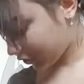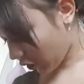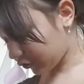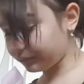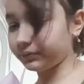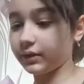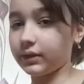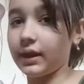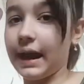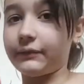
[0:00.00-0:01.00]
so
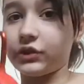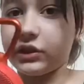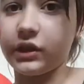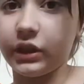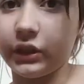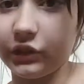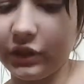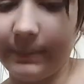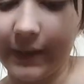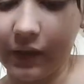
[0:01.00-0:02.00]
after the
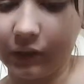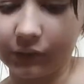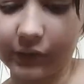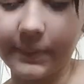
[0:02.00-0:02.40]
JBL